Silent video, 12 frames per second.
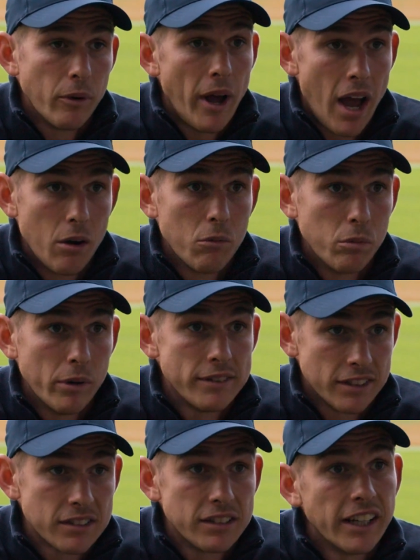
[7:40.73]
how we
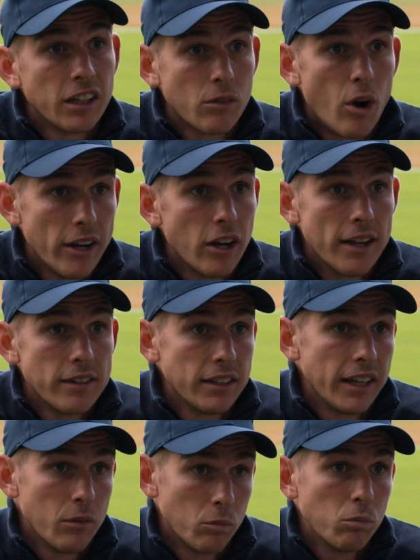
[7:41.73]
succeeded quite
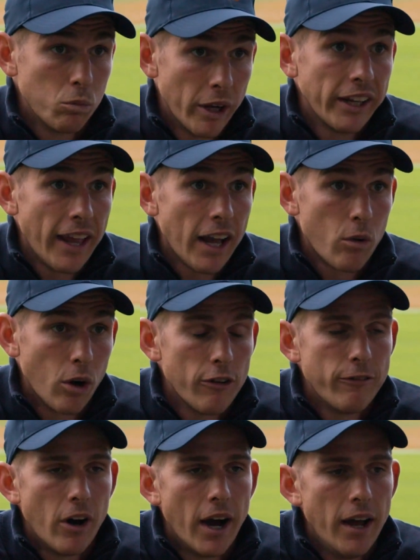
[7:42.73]
nicely in winning that
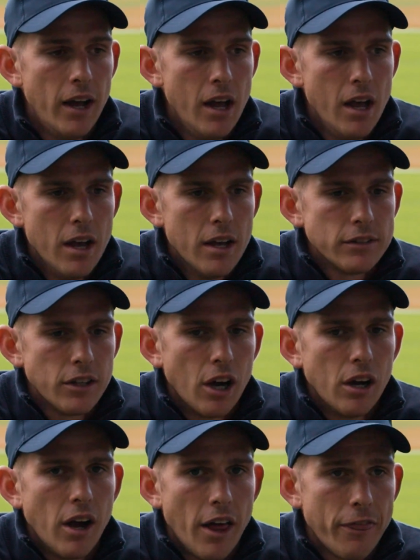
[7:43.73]
qualifier.
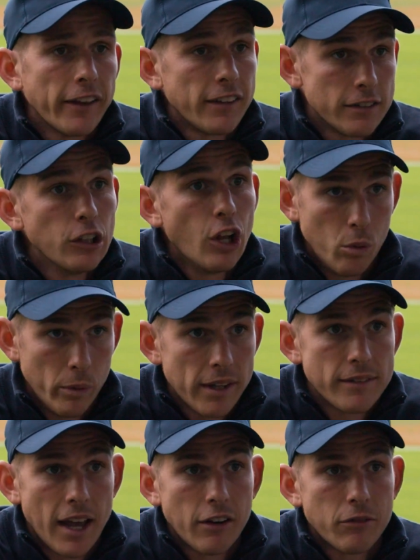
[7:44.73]
So I think there's a lot we
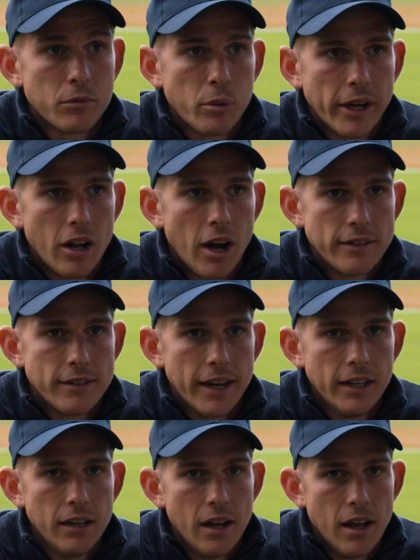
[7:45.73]
can take from
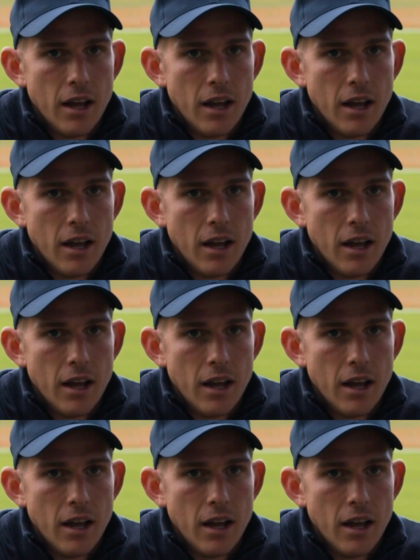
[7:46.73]
2019.